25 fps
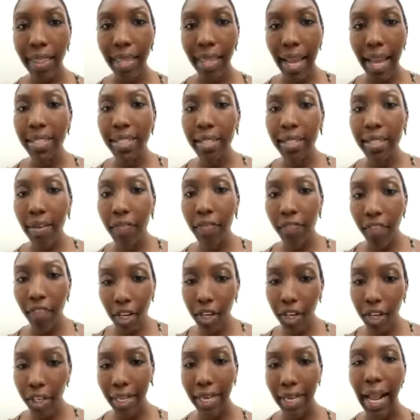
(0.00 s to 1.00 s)
They had to
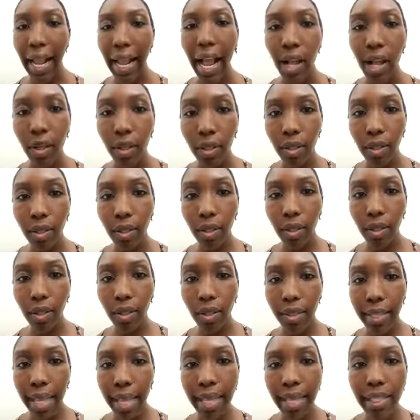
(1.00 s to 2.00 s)
figure it out.
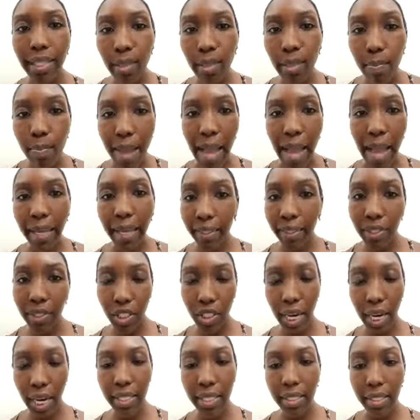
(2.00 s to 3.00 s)
That's Matt and
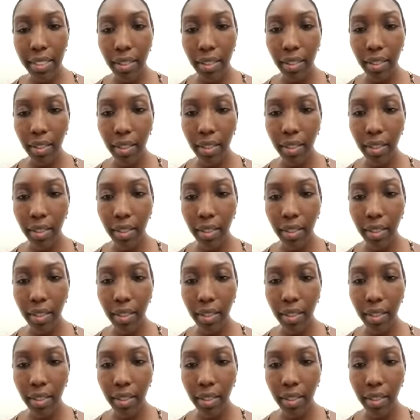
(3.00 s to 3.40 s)
Jason,